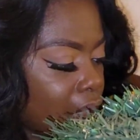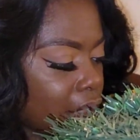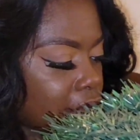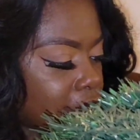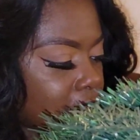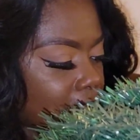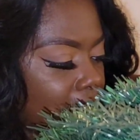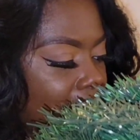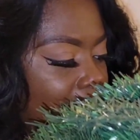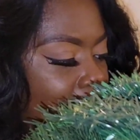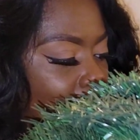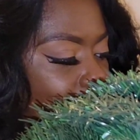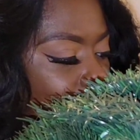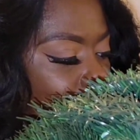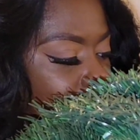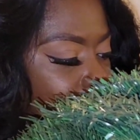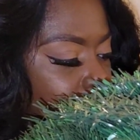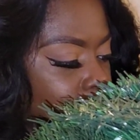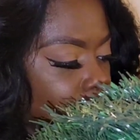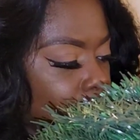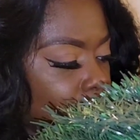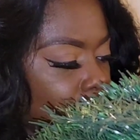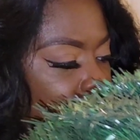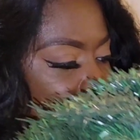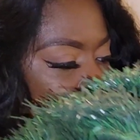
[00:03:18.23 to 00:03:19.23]
So I was
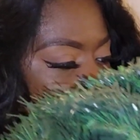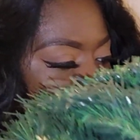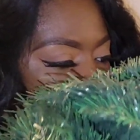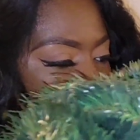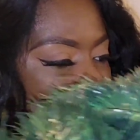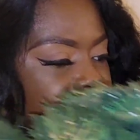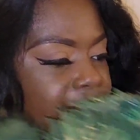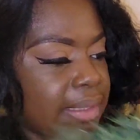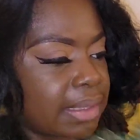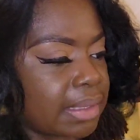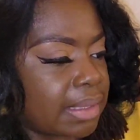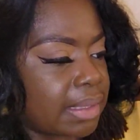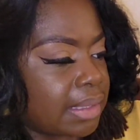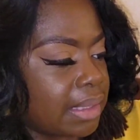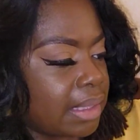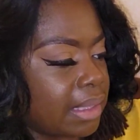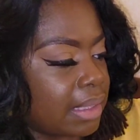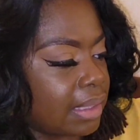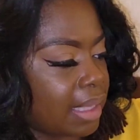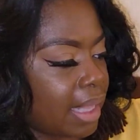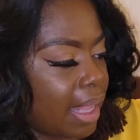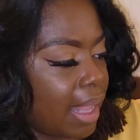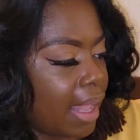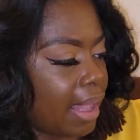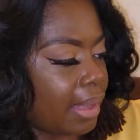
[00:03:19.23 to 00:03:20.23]
so glad to see
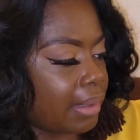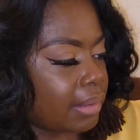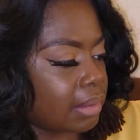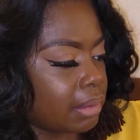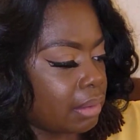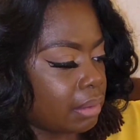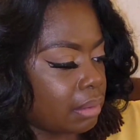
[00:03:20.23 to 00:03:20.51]
that.